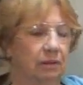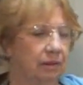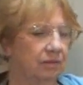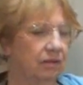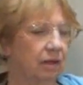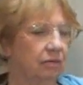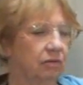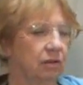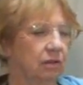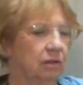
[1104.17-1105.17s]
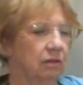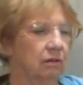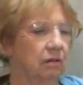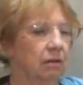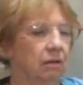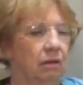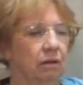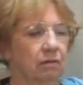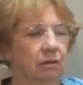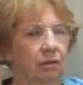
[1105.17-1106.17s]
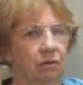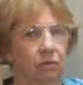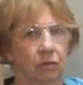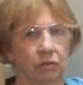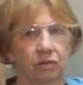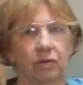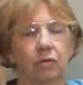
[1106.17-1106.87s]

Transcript: It's not really a corrosive.